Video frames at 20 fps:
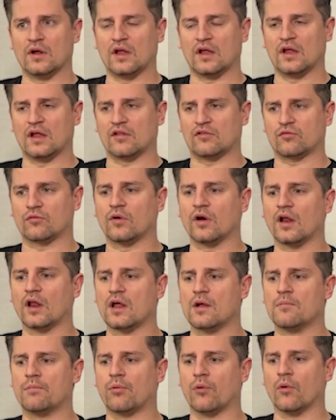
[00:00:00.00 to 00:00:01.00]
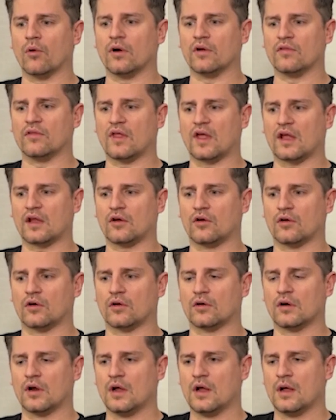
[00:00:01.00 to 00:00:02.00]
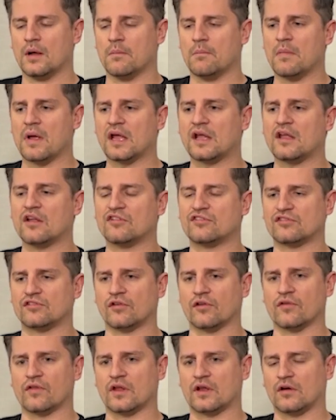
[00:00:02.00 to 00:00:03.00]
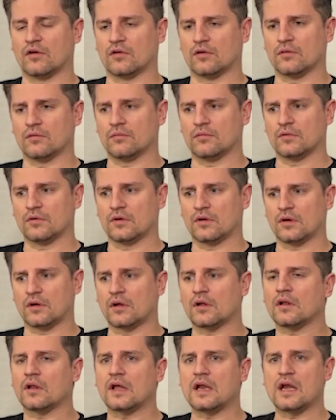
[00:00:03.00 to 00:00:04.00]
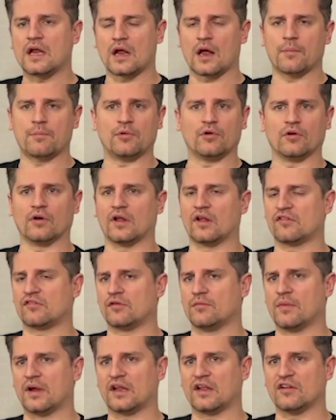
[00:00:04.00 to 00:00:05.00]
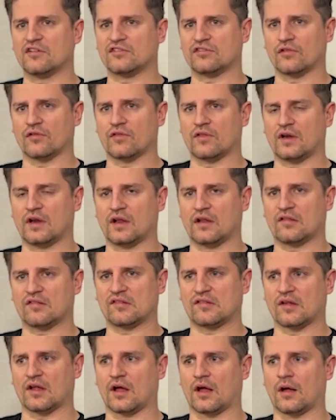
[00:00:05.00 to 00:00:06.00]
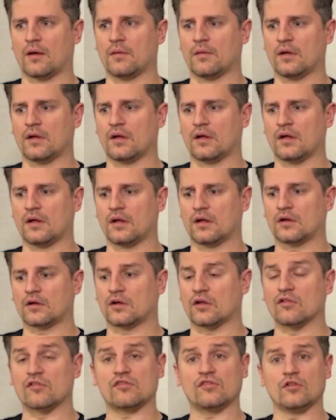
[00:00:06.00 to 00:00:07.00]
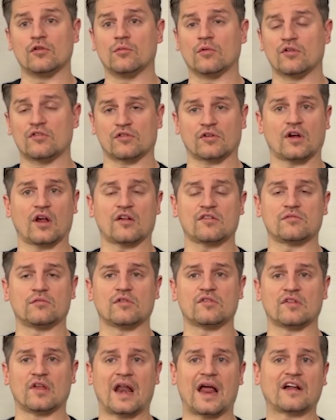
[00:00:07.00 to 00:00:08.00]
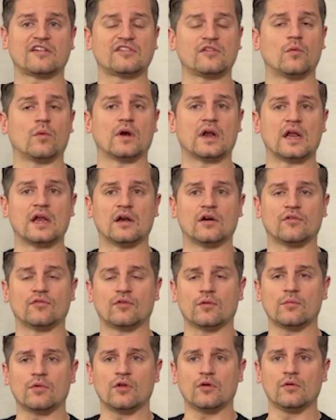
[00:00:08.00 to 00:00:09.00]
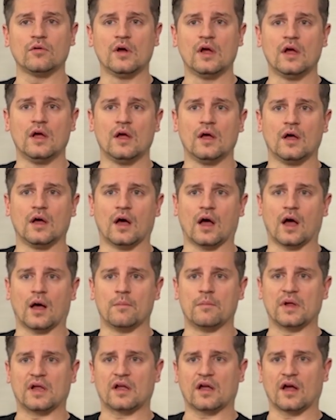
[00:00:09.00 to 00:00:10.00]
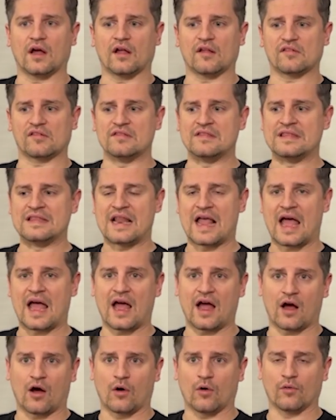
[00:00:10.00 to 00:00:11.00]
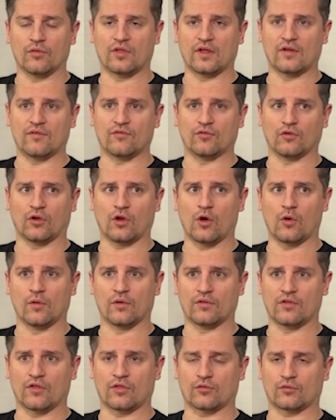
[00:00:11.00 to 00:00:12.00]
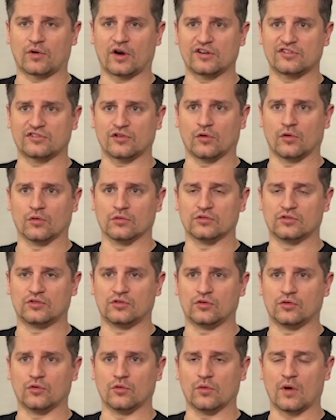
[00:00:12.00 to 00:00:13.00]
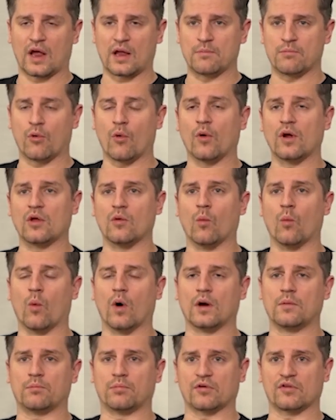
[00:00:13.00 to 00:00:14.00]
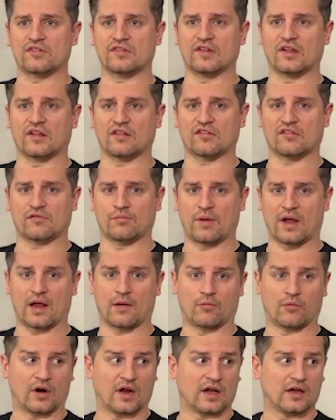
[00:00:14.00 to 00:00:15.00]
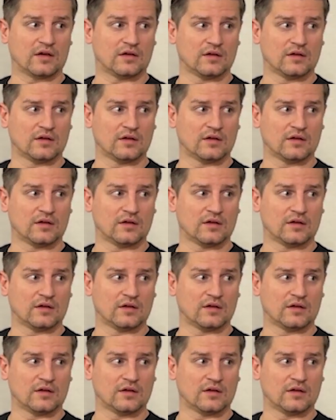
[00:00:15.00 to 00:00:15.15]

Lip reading: it's really important that you're making sure that you're cleaning up your list. You're making sure that it's consumers or customers that actually want to hear from you, because now they've lowered the threshold to a 0.1% spam rate.